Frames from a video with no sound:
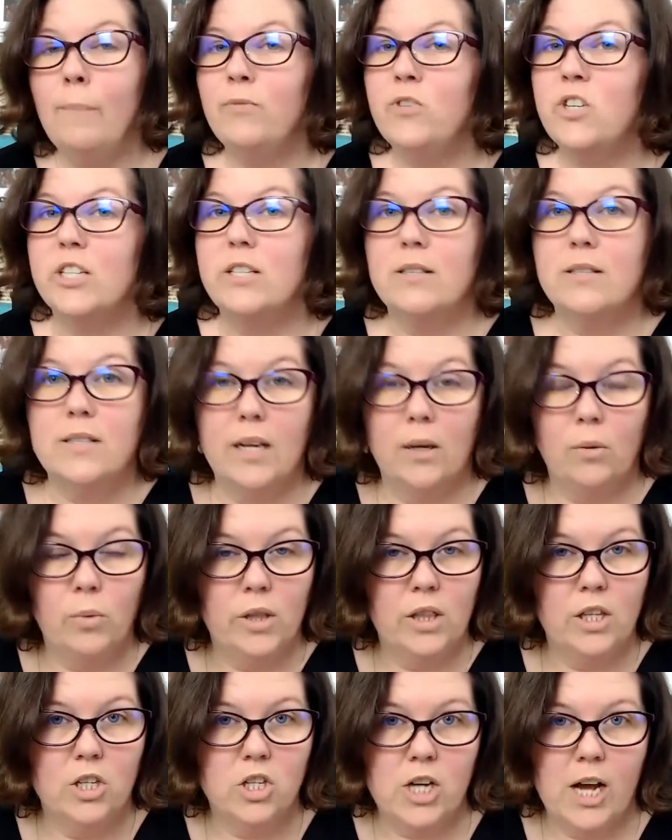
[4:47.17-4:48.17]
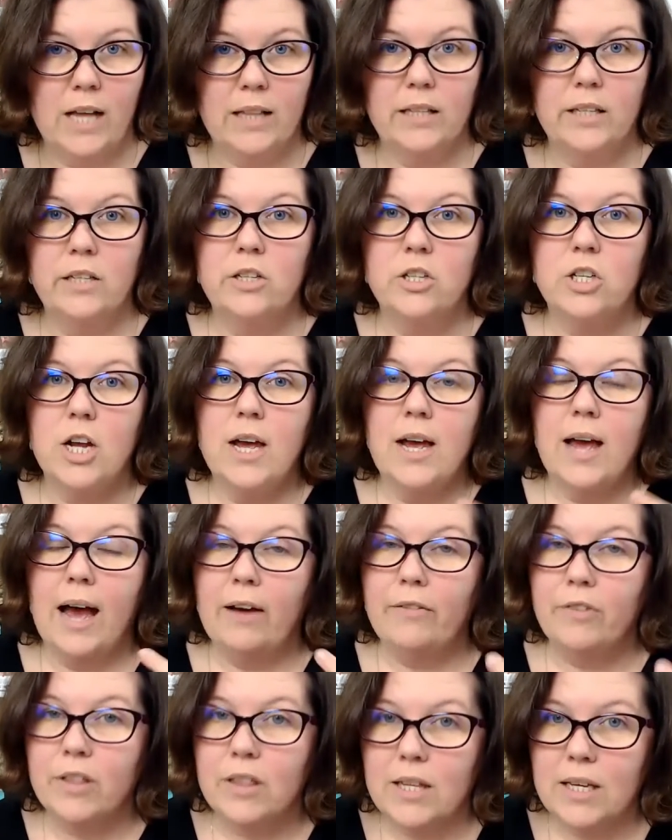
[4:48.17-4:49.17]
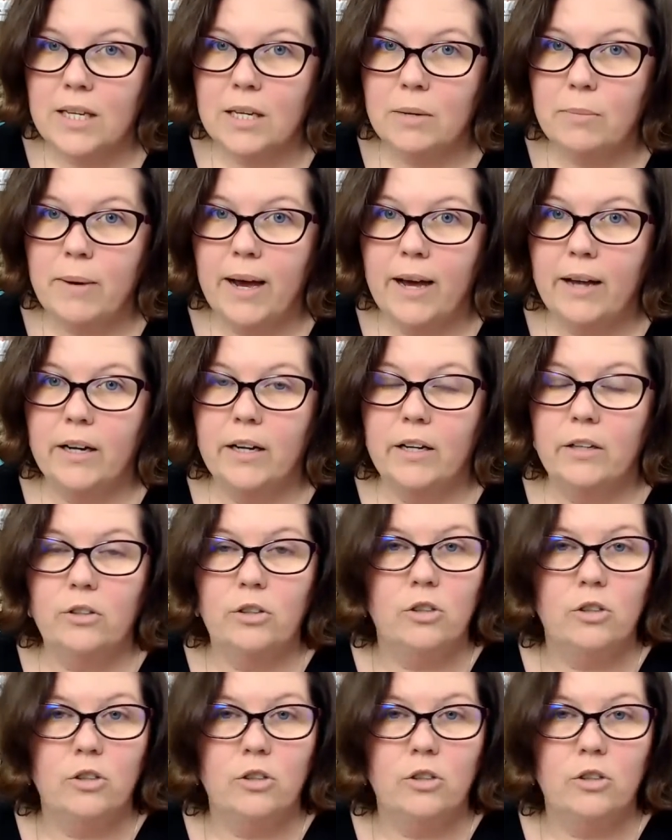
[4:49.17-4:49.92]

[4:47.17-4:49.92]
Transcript: just sit with the challenge, have a think about it.